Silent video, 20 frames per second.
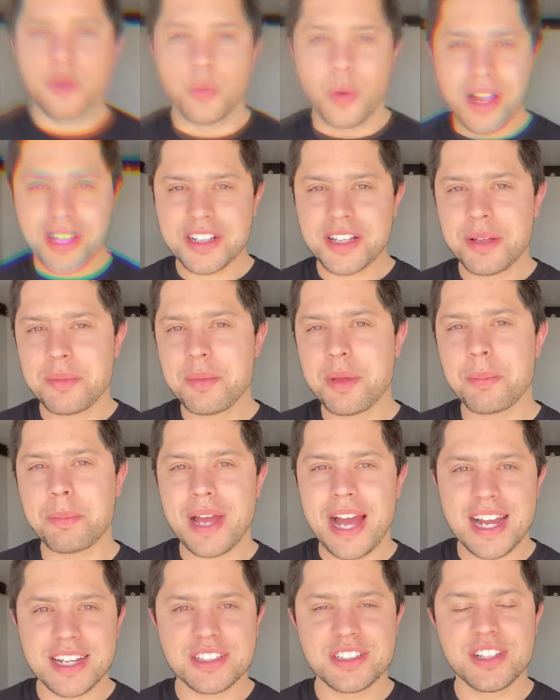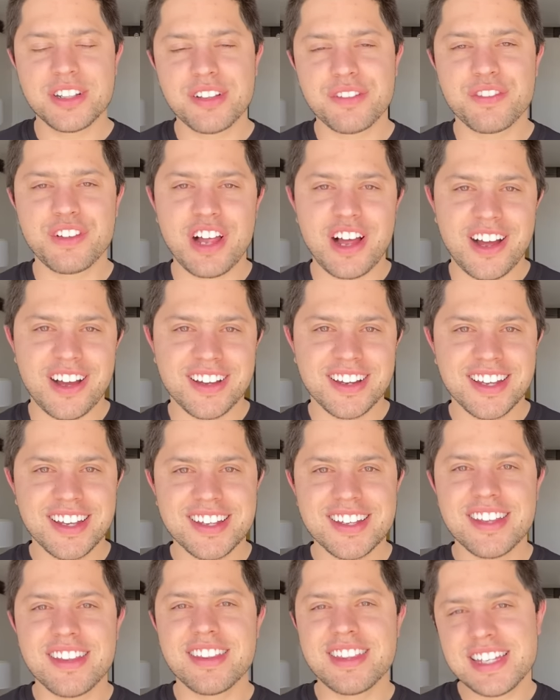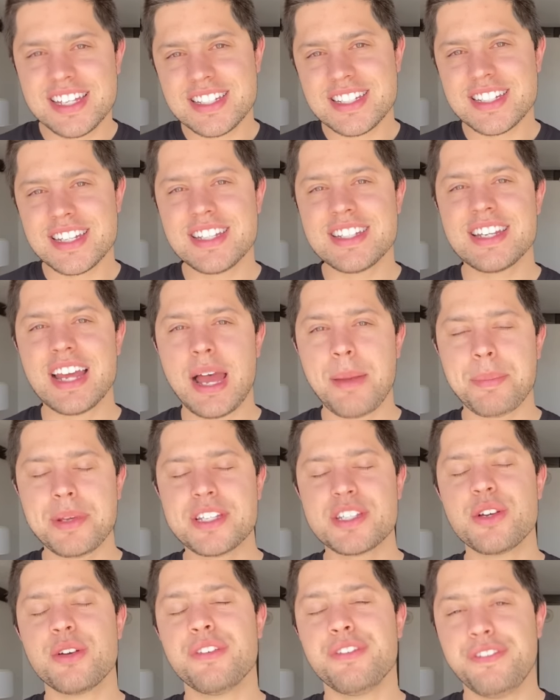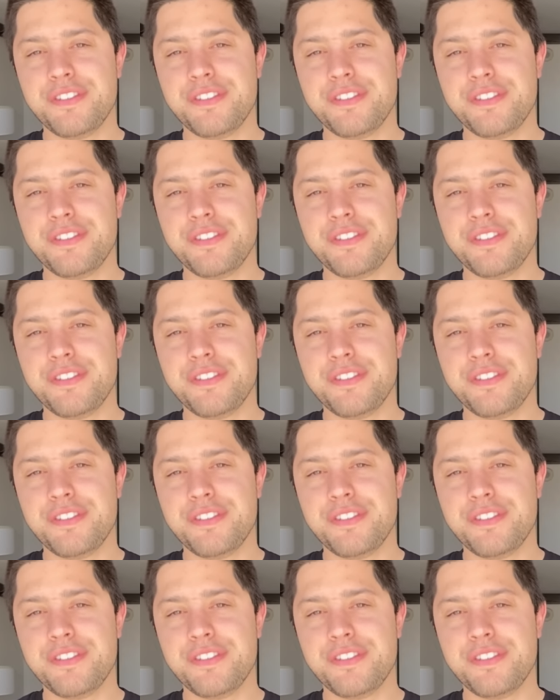Welcome back to the vlog. This is episode